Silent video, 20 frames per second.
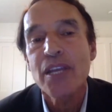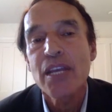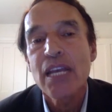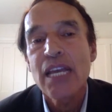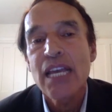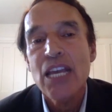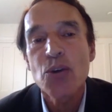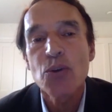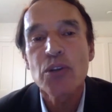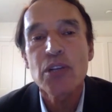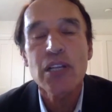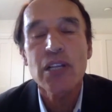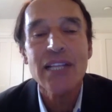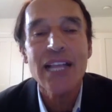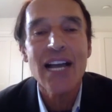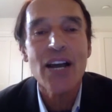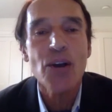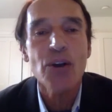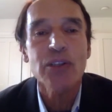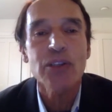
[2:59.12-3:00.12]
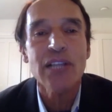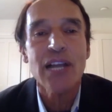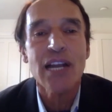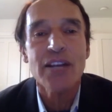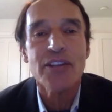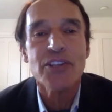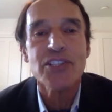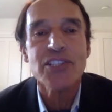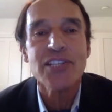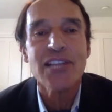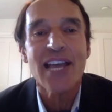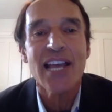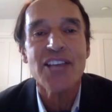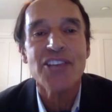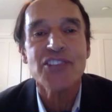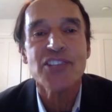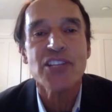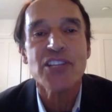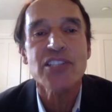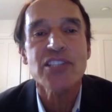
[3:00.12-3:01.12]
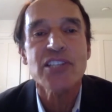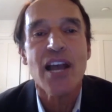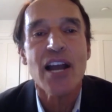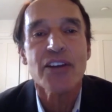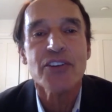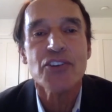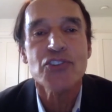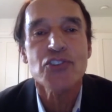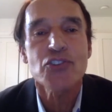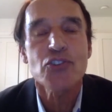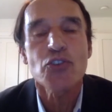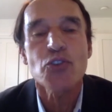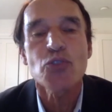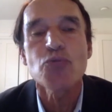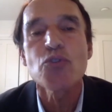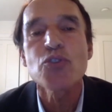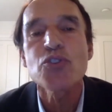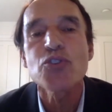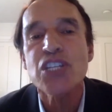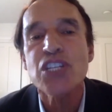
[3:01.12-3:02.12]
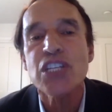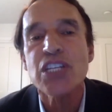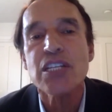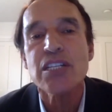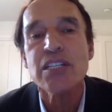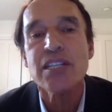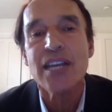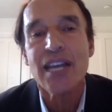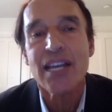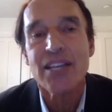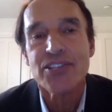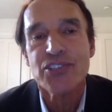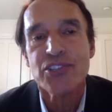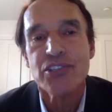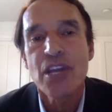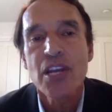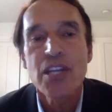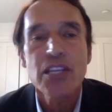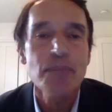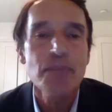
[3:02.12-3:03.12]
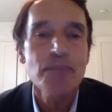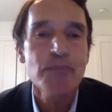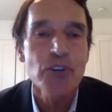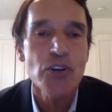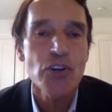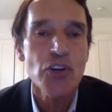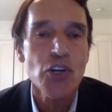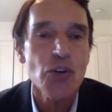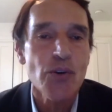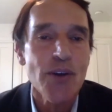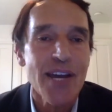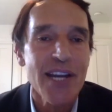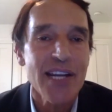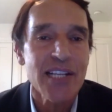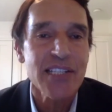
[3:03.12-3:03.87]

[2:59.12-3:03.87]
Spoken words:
It will allow a lot of the tasks that doctors do, the routine tasks, the bureaucratic